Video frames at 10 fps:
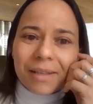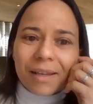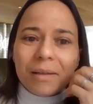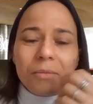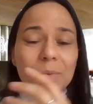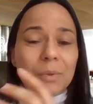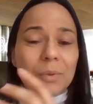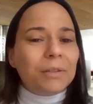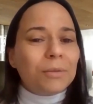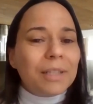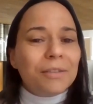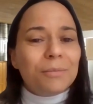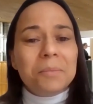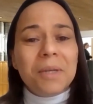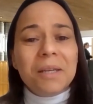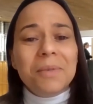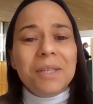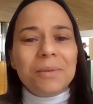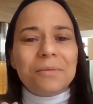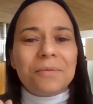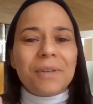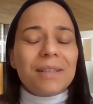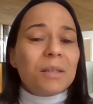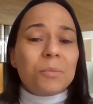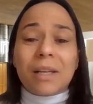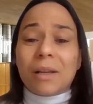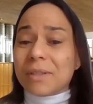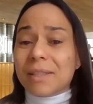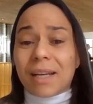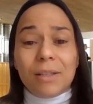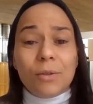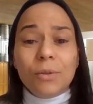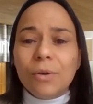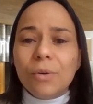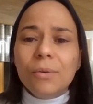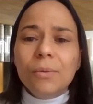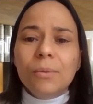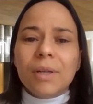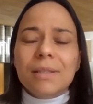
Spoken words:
I will need to leave my baby with somewhere else that I don't know.